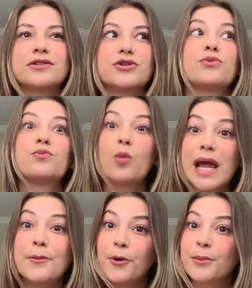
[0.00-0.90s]
you're
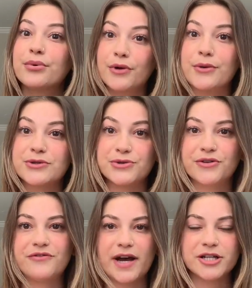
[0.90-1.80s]
way more prone to
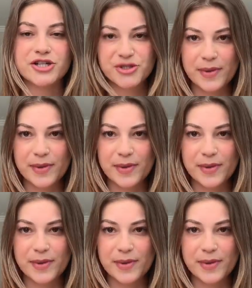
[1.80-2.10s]
infections